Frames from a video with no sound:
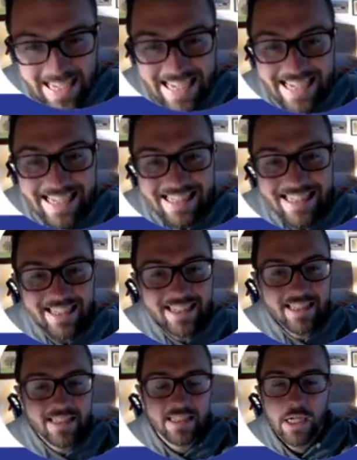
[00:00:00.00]
it
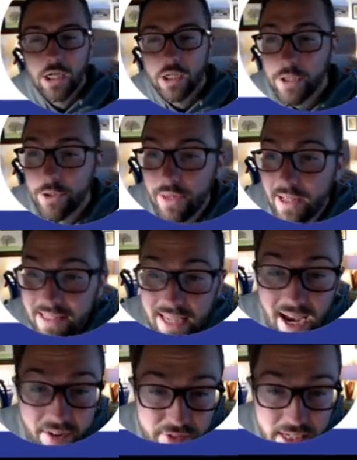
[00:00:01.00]
is clear that the
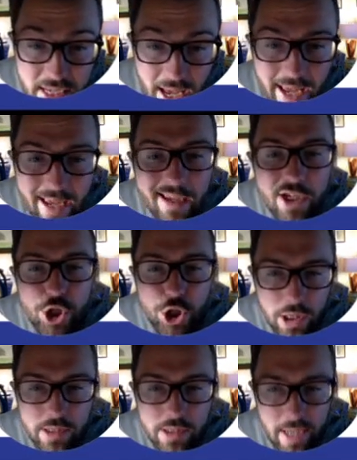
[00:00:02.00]
FDA
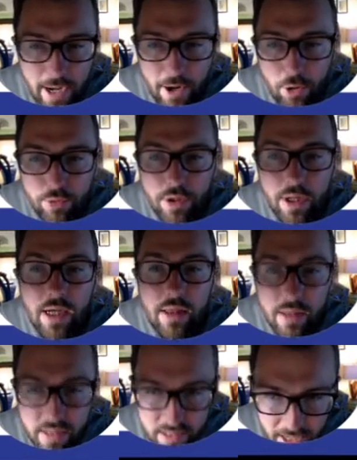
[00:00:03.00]
shut down
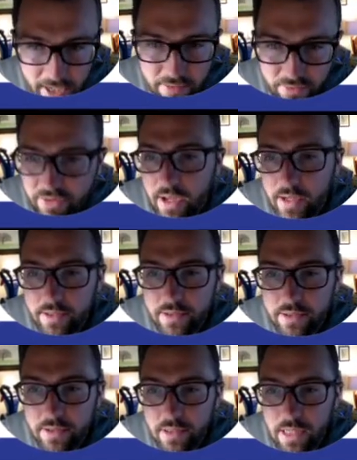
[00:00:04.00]
the second
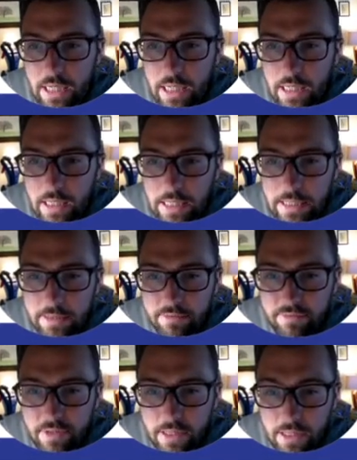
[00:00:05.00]
phase
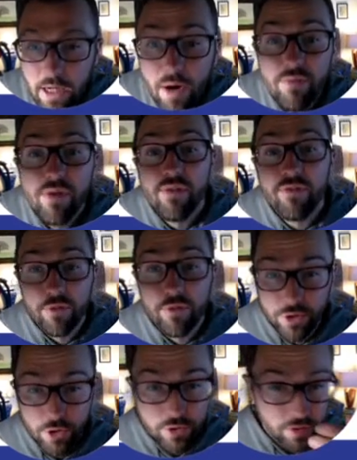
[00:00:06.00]
of the full
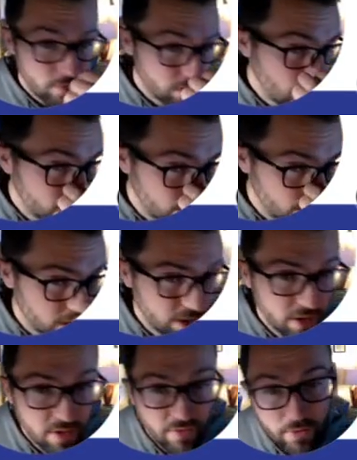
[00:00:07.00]
dose of stem cells,
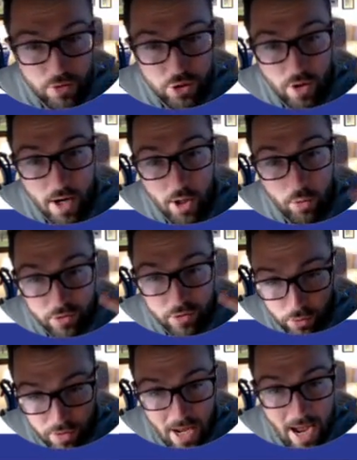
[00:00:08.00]
because the first trial was
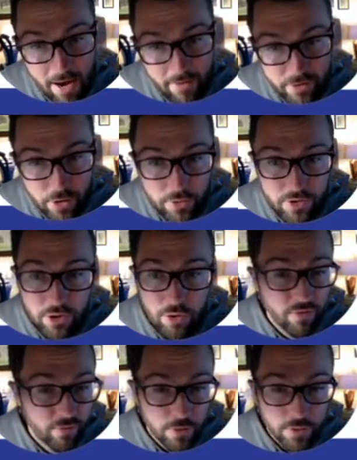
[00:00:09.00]
only half dose. So
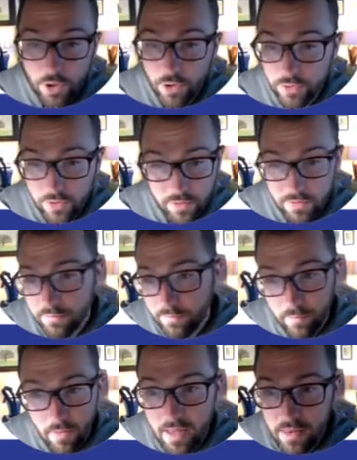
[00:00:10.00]
the full dose,
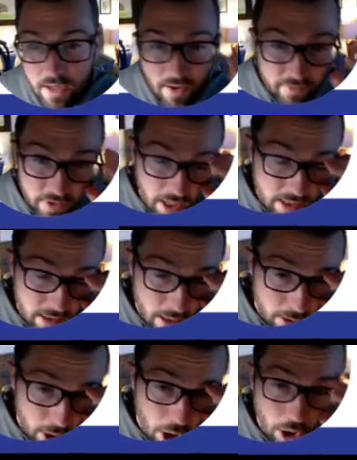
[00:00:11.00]
the FDA said
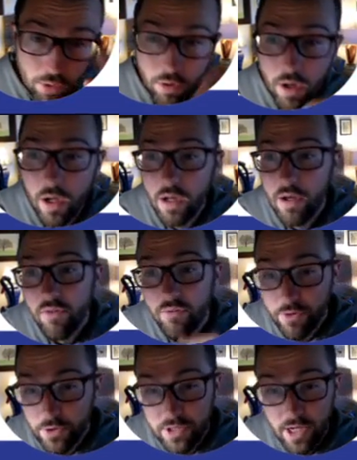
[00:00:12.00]
no.
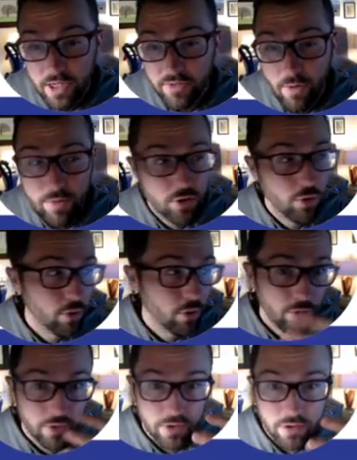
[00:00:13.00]
Vertex
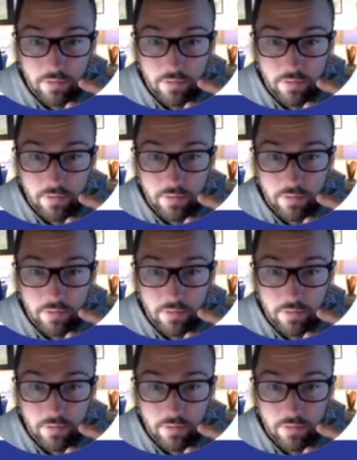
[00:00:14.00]
Pharmaceuticals